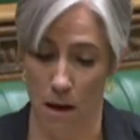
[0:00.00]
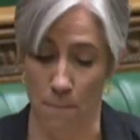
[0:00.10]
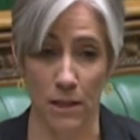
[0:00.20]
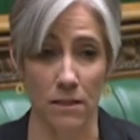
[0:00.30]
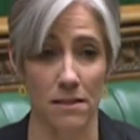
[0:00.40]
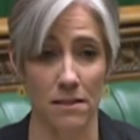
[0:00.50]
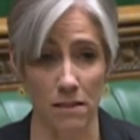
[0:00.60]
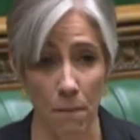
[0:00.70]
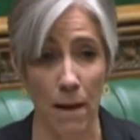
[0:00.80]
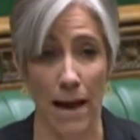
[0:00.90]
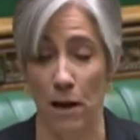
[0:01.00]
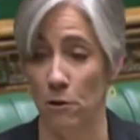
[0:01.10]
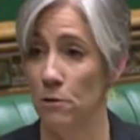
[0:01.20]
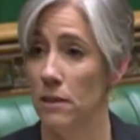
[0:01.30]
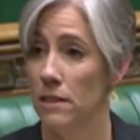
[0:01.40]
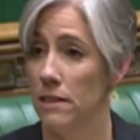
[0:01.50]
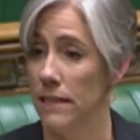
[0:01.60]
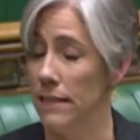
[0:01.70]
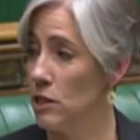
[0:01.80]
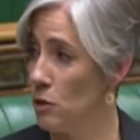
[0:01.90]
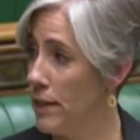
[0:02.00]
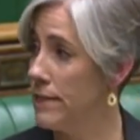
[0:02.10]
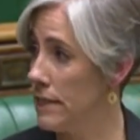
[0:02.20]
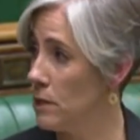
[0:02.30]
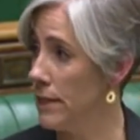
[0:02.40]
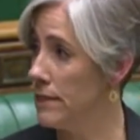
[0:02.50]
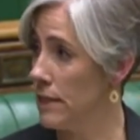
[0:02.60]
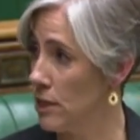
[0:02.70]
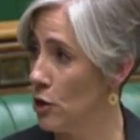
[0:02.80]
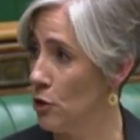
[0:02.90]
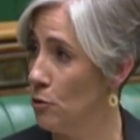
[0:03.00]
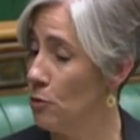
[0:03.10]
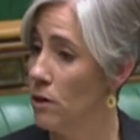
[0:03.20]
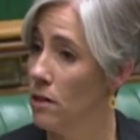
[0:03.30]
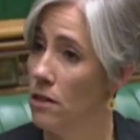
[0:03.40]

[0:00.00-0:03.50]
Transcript: because somehow, in 2022,